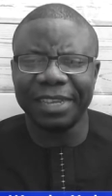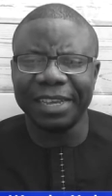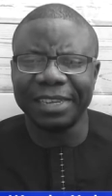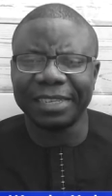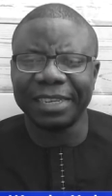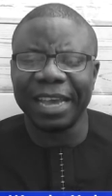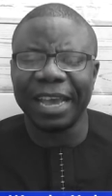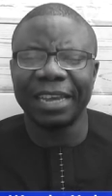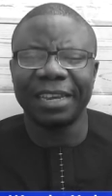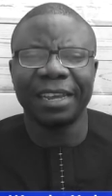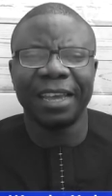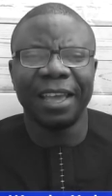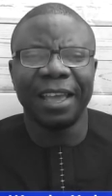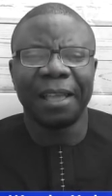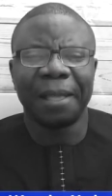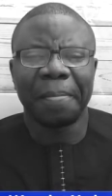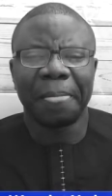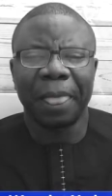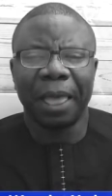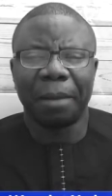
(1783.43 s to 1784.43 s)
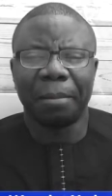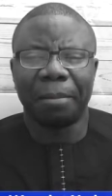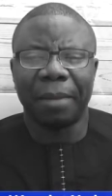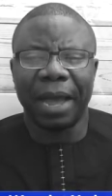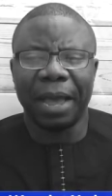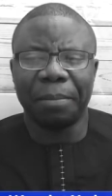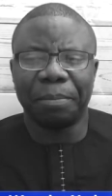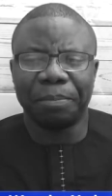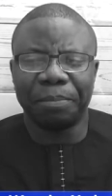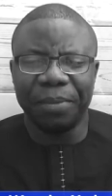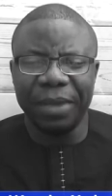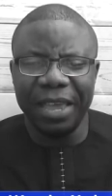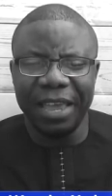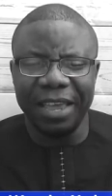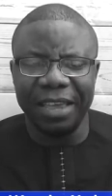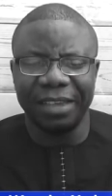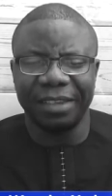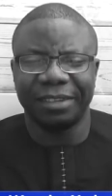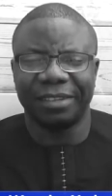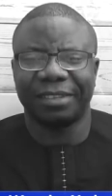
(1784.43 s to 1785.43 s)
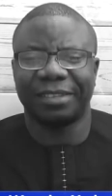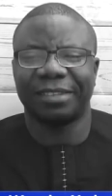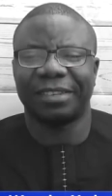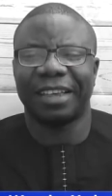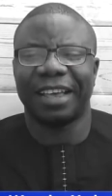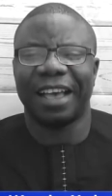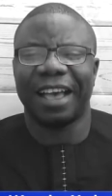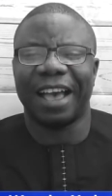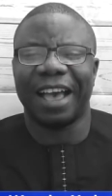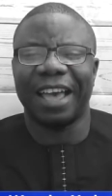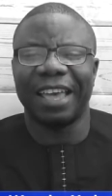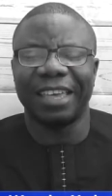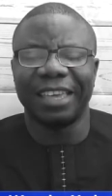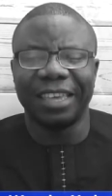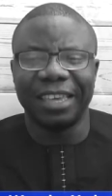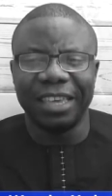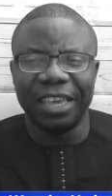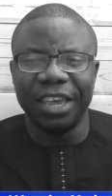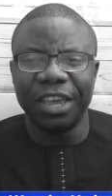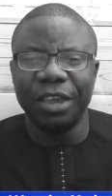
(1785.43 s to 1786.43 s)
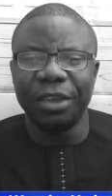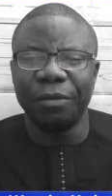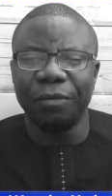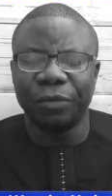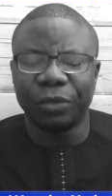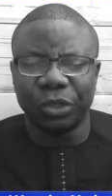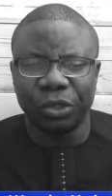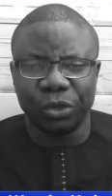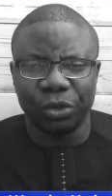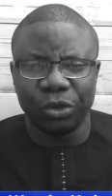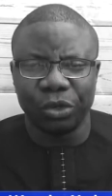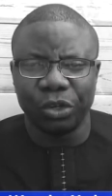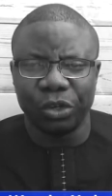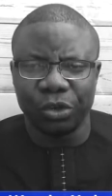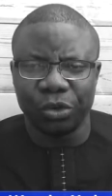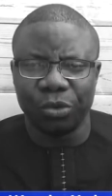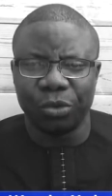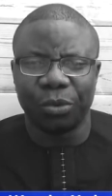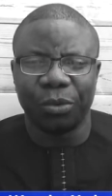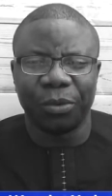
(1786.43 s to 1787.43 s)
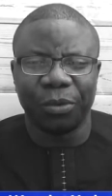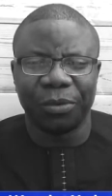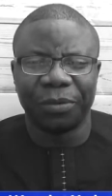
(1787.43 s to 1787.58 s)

Said, "My peace I give to you."